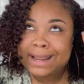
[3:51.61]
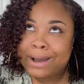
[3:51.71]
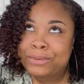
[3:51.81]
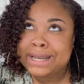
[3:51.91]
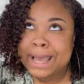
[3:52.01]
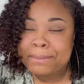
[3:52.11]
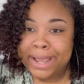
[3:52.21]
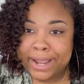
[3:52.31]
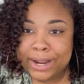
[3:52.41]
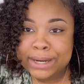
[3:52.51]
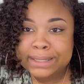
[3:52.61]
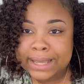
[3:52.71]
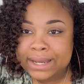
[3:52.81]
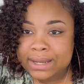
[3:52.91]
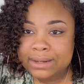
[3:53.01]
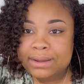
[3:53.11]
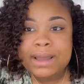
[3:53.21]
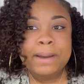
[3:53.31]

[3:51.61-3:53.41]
I would dye my hair that color,